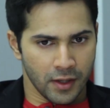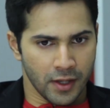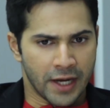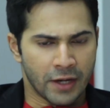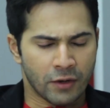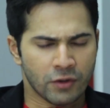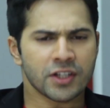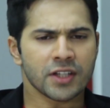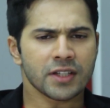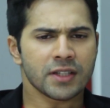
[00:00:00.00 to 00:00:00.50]

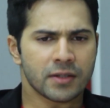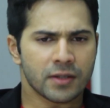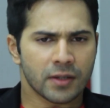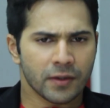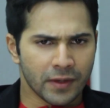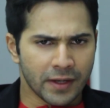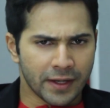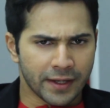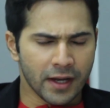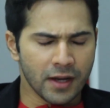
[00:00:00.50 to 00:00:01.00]
it was just
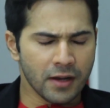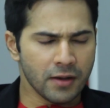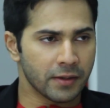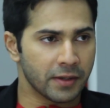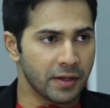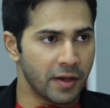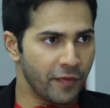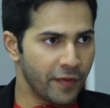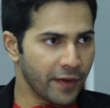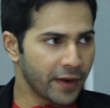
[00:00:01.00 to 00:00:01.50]
little
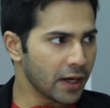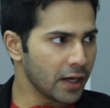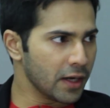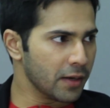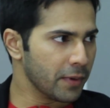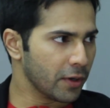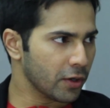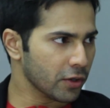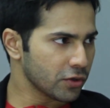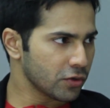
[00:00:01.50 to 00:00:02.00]

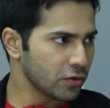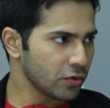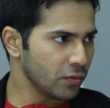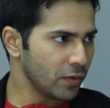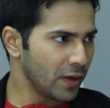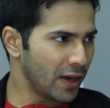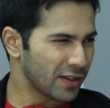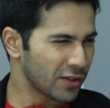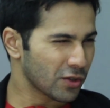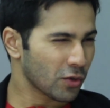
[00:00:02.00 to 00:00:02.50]
difficult because
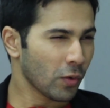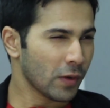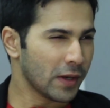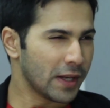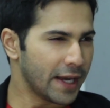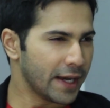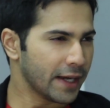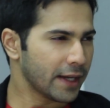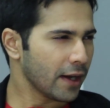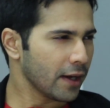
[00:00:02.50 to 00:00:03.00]
to at so
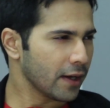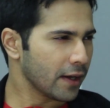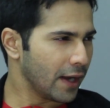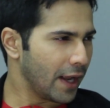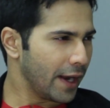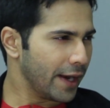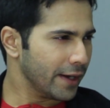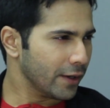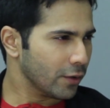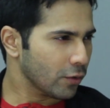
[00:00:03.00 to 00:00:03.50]
late at
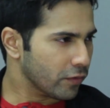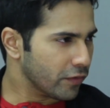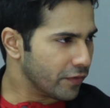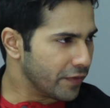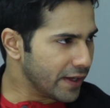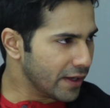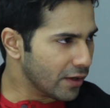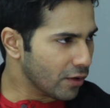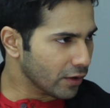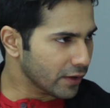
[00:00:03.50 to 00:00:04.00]
night to
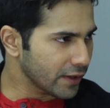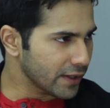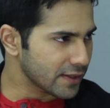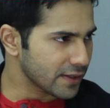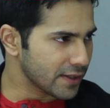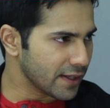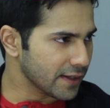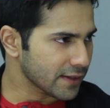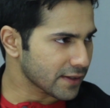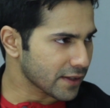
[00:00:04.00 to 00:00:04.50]
feel all
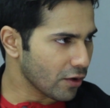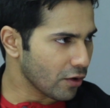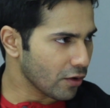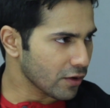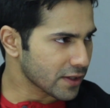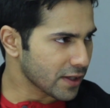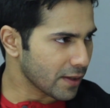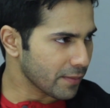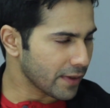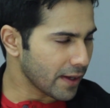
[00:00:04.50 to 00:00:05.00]
these things and
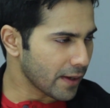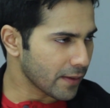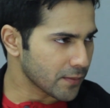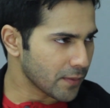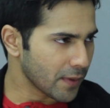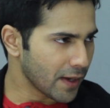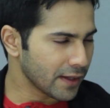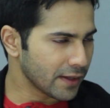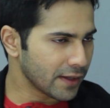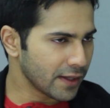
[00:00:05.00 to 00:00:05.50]
all sometimes.
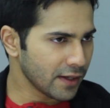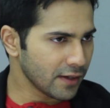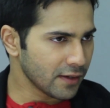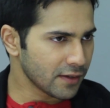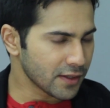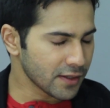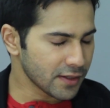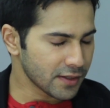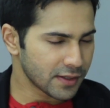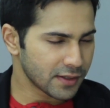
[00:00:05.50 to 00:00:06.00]
But I
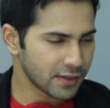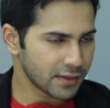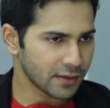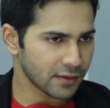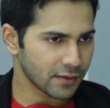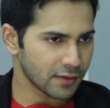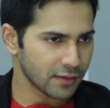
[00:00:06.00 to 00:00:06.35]
think just